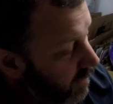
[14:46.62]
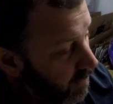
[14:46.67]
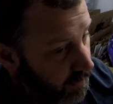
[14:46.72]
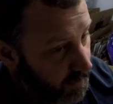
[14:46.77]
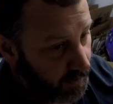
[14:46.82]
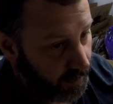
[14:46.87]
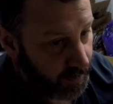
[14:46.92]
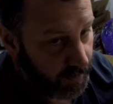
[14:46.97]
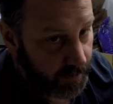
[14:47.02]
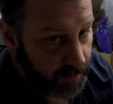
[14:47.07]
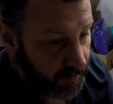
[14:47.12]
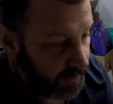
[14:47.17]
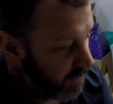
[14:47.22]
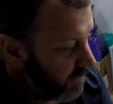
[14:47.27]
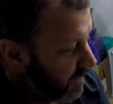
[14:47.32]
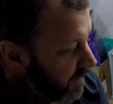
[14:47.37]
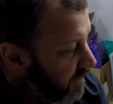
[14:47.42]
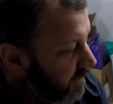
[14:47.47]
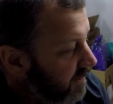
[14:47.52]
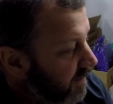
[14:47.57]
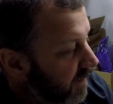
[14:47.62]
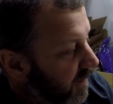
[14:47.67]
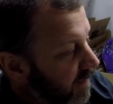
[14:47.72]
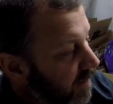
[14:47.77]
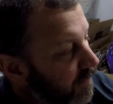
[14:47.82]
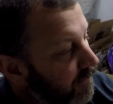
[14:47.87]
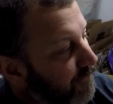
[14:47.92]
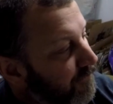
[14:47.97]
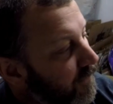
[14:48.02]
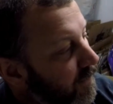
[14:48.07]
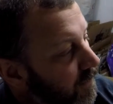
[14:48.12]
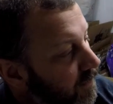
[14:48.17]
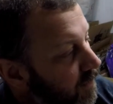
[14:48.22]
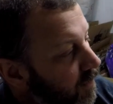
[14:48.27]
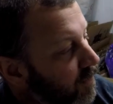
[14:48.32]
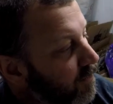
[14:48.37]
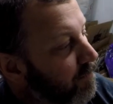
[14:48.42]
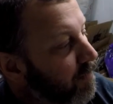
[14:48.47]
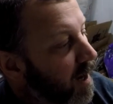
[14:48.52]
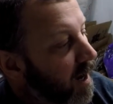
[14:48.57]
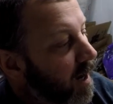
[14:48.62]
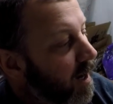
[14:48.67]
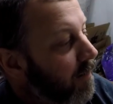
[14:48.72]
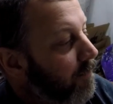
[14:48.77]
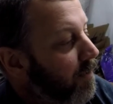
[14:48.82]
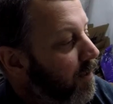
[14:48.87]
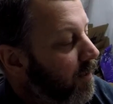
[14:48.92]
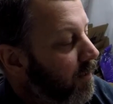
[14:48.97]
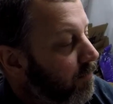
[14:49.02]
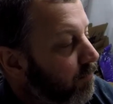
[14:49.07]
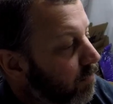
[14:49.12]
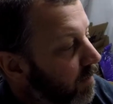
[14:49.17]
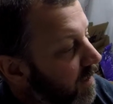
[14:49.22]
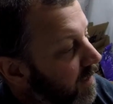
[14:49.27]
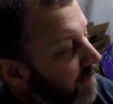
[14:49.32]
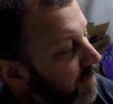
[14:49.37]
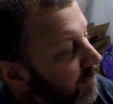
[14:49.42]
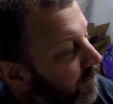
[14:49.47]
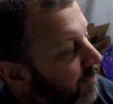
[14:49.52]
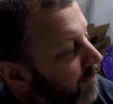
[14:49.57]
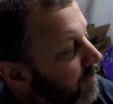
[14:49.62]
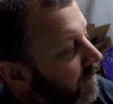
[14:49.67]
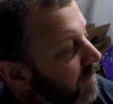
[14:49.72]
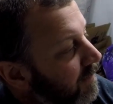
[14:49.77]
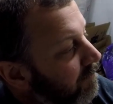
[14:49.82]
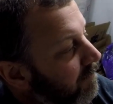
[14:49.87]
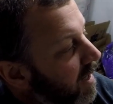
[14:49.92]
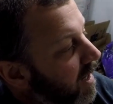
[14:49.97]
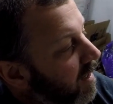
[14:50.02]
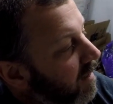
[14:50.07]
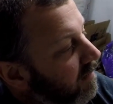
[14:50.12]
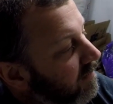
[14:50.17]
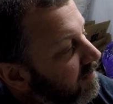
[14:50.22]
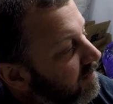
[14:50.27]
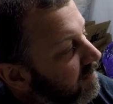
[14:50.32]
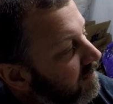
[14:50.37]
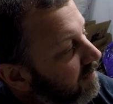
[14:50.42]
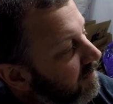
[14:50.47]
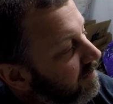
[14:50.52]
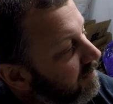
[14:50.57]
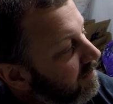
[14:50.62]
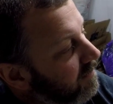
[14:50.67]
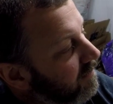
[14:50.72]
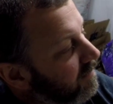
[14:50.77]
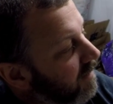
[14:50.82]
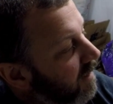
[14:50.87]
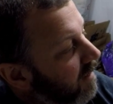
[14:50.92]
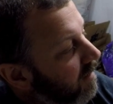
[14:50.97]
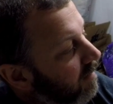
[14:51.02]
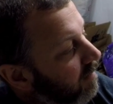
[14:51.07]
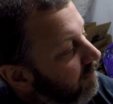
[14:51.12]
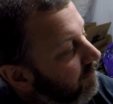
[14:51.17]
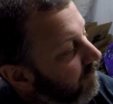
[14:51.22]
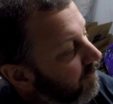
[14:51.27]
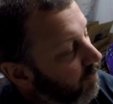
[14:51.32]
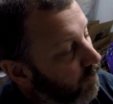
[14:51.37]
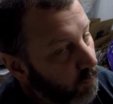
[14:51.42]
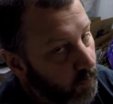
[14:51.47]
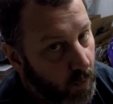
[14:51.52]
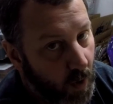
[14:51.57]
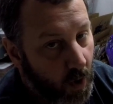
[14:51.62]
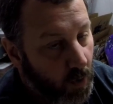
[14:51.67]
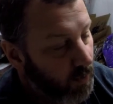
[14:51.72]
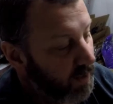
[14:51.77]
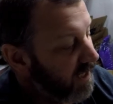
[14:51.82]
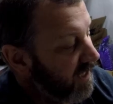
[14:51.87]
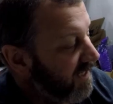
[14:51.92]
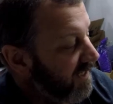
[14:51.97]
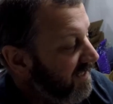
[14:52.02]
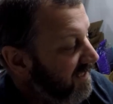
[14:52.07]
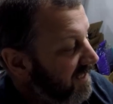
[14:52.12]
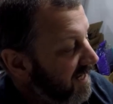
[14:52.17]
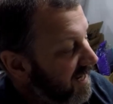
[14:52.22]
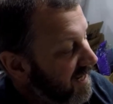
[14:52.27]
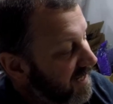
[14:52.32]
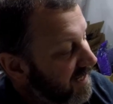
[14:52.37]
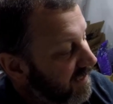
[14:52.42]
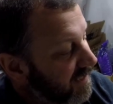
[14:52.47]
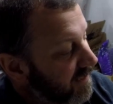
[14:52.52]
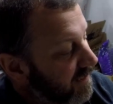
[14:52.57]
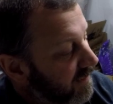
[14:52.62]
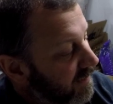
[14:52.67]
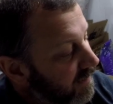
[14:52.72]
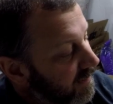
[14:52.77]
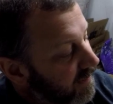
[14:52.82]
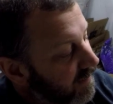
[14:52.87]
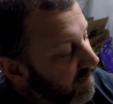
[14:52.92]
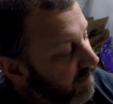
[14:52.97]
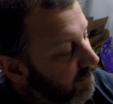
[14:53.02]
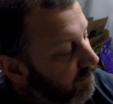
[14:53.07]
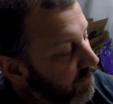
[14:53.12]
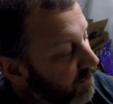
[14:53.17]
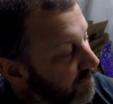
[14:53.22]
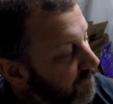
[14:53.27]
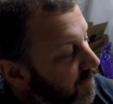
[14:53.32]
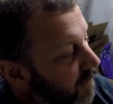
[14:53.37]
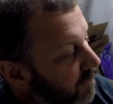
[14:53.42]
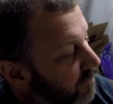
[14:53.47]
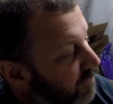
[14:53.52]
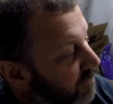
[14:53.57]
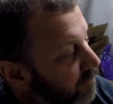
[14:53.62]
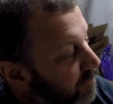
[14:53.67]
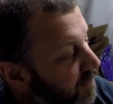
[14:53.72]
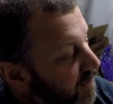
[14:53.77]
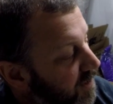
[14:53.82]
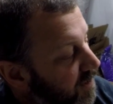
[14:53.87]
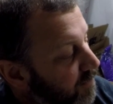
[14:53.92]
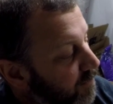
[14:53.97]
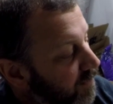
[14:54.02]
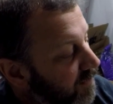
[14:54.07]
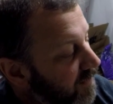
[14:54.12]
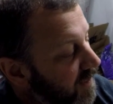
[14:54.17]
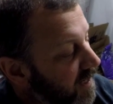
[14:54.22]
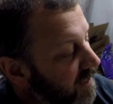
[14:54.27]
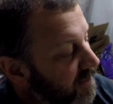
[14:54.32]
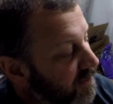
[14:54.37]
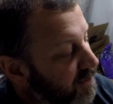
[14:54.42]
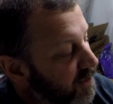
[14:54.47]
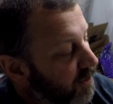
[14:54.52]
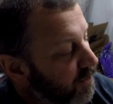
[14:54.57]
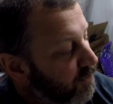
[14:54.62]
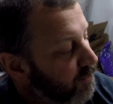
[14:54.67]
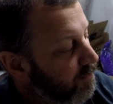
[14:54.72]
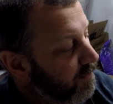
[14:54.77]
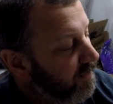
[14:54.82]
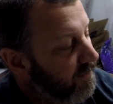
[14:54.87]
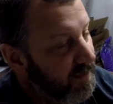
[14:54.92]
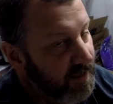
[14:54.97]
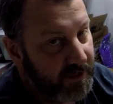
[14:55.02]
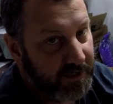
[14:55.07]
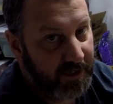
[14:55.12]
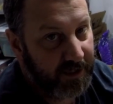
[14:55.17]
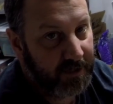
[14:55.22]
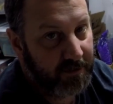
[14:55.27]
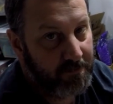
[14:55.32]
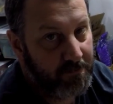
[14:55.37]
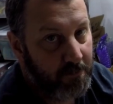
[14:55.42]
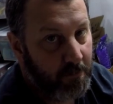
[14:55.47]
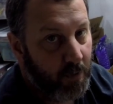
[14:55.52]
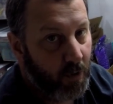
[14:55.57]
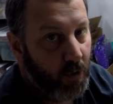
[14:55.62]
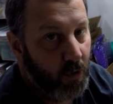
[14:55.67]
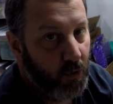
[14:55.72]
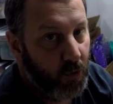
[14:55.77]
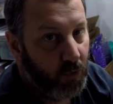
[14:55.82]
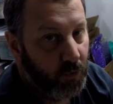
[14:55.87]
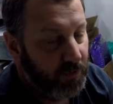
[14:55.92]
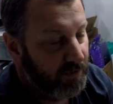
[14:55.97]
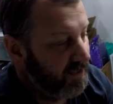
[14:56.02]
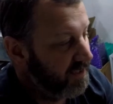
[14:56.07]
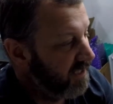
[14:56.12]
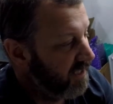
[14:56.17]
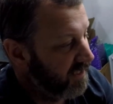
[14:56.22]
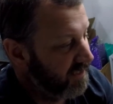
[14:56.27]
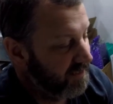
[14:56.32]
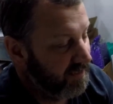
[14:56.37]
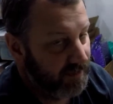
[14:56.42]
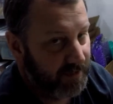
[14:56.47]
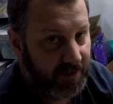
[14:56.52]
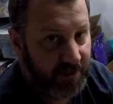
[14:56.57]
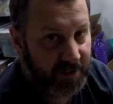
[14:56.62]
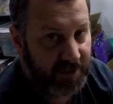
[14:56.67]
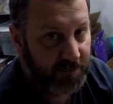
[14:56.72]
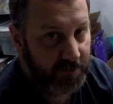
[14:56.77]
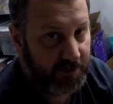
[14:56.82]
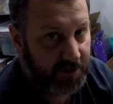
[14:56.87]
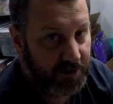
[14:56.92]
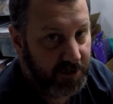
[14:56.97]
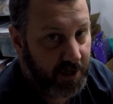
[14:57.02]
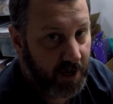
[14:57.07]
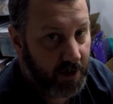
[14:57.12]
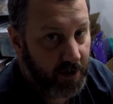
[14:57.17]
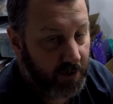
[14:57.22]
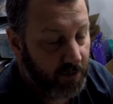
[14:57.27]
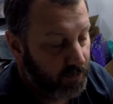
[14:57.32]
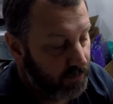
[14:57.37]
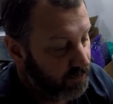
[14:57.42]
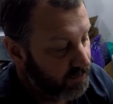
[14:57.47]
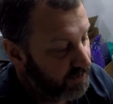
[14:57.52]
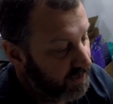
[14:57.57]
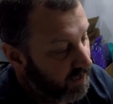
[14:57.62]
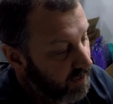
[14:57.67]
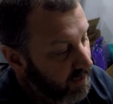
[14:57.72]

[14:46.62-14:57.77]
Here is a Funko Pop, brand new in the box. This is The Walking Dead. I don't know if y'all are familiar with that show, but this is Merle Dixon. This was Daryl's